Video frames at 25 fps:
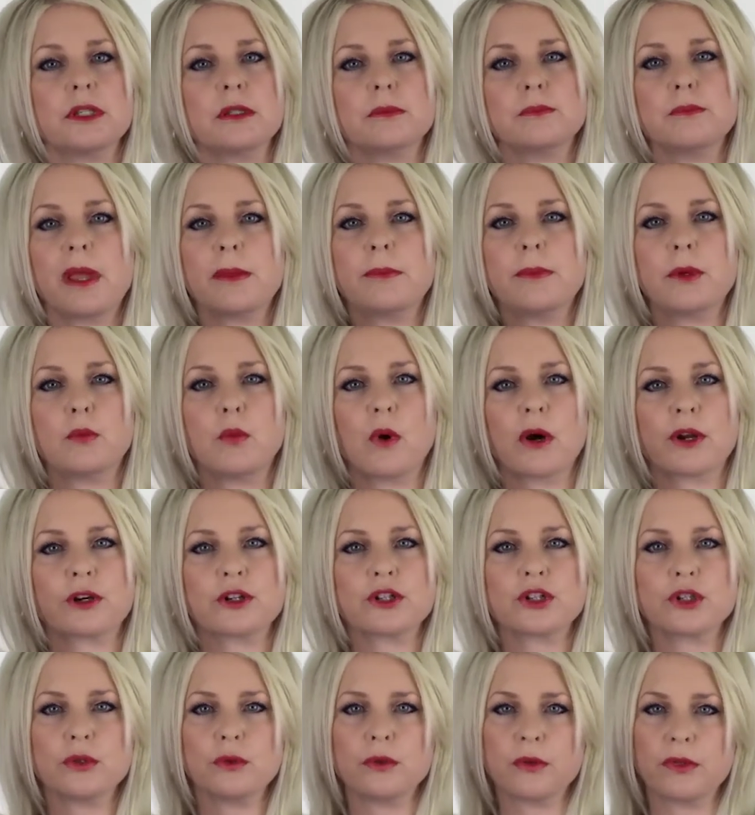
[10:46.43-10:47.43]
maybe one or
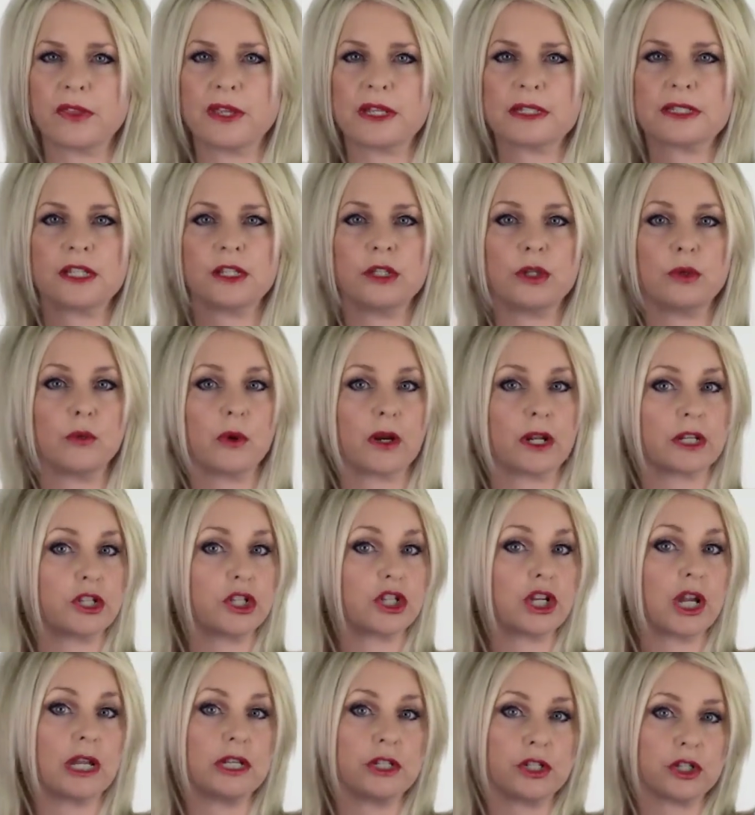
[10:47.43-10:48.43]
two things that you want
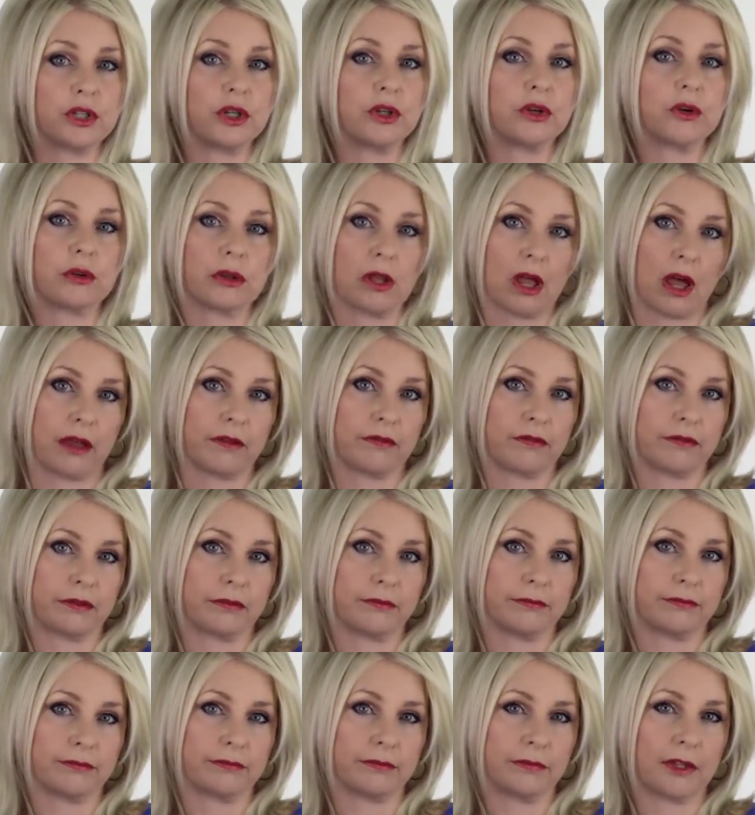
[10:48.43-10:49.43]
to change in your life,
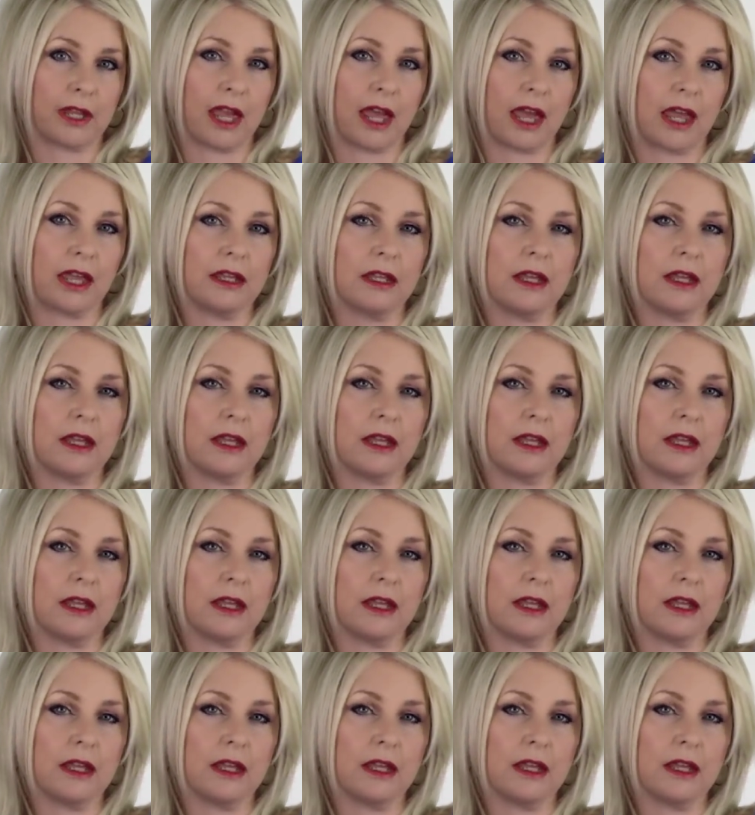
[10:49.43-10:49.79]
okay?